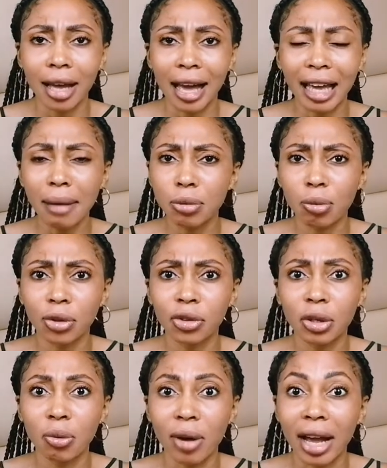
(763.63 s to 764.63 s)
I kept
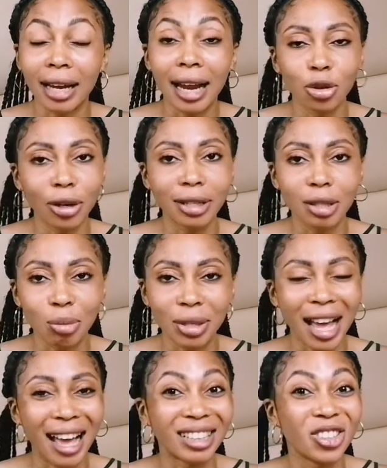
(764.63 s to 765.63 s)
wondering why. Ignorant
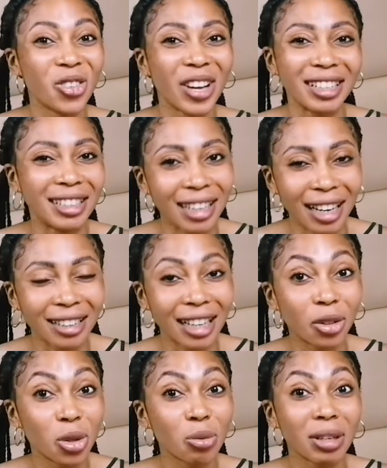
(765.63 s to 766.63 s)
me, I had no idea
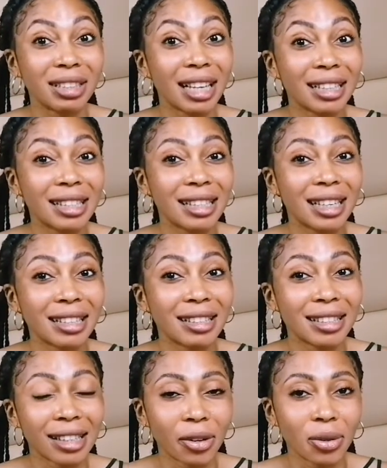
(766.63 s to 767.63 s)
that those were dead skin
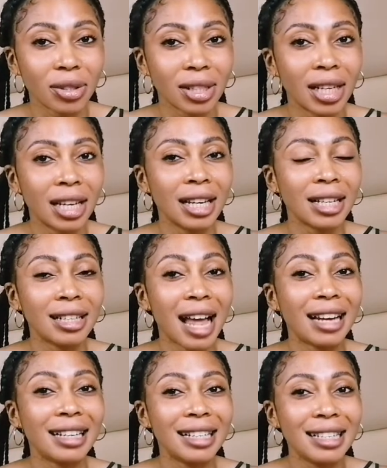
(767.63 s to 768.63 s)
cells
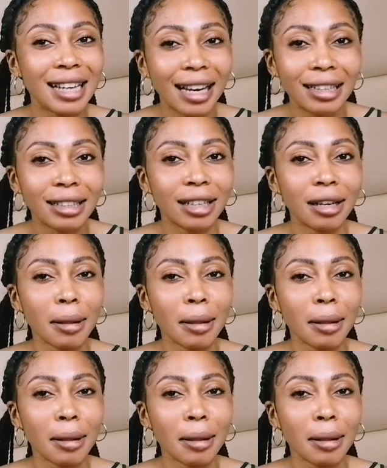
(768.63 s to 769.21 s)
that needed